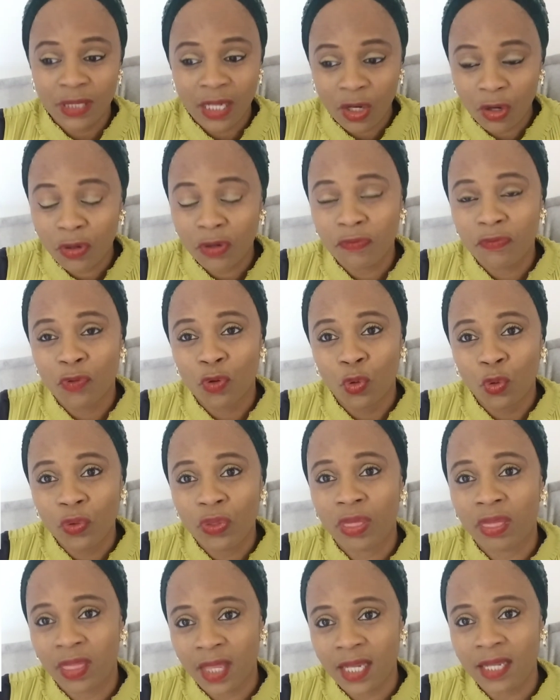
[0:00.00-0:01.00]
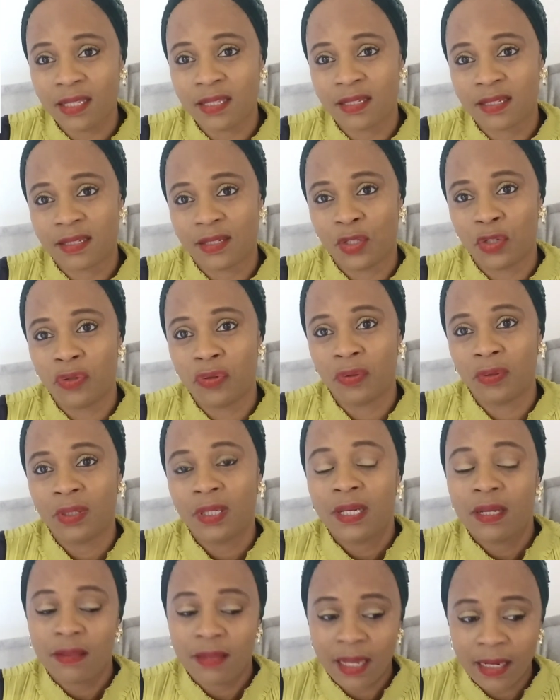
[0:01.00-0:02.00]
a lot of good things, you
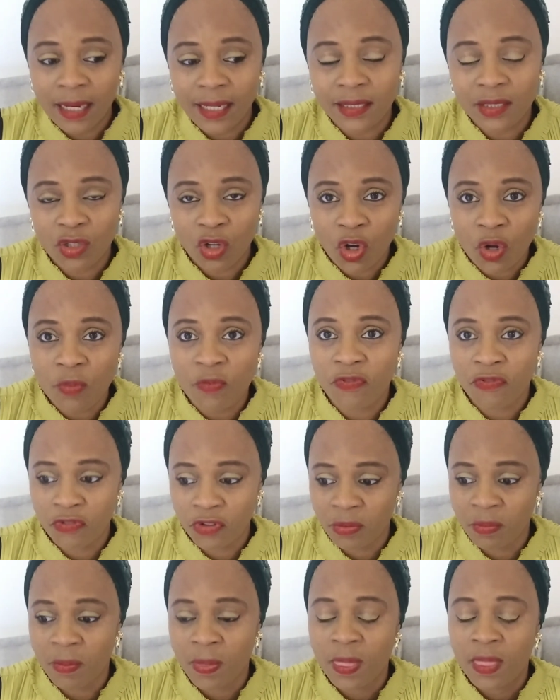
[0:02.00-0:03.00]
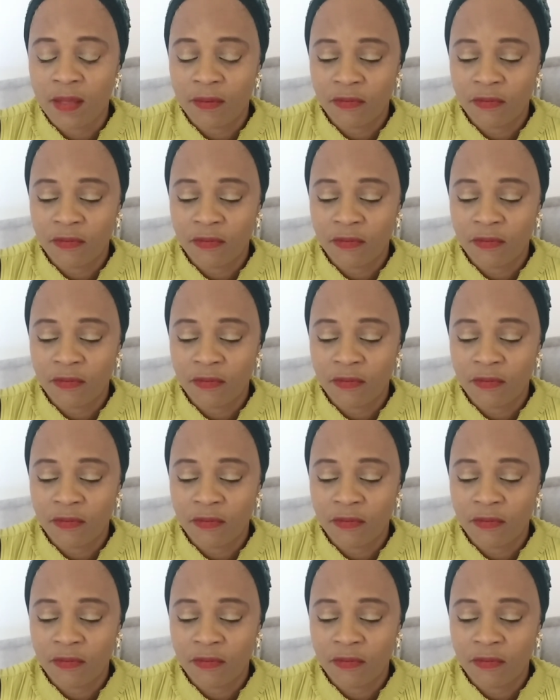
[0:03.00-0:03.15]
know, that has come from